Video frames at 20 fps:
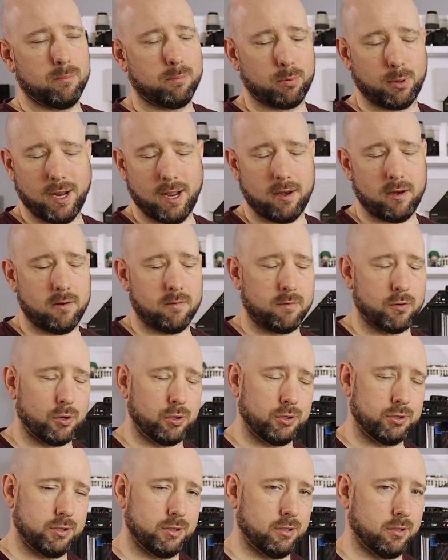branded
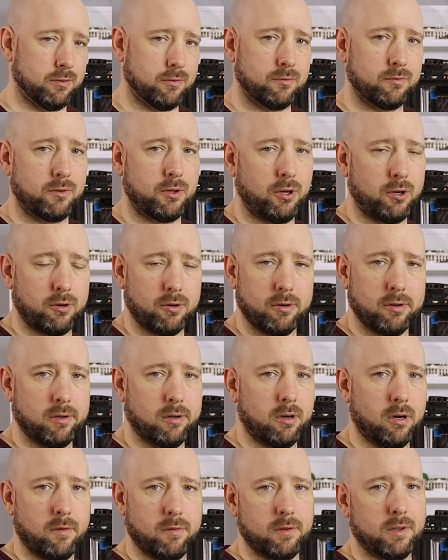version of
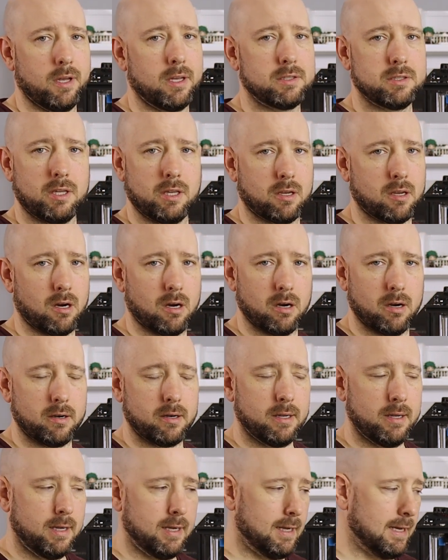Cura on the SD
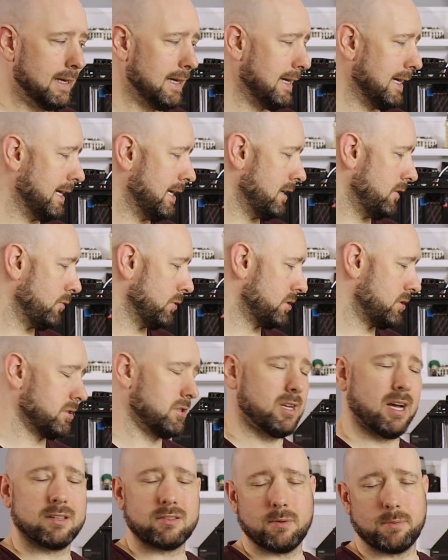card, uh, which
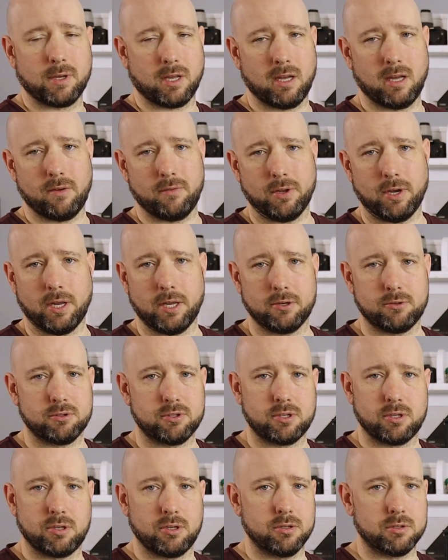is not something I have any
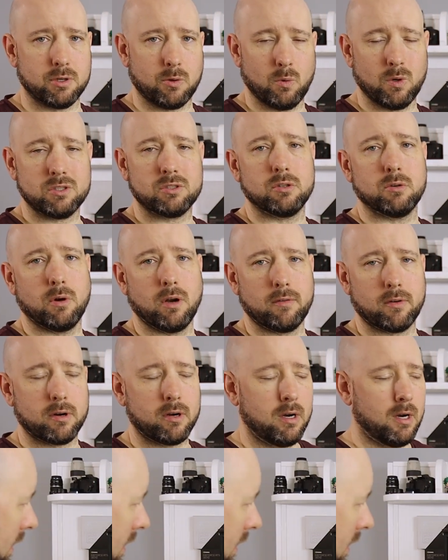interest in using whatsoever.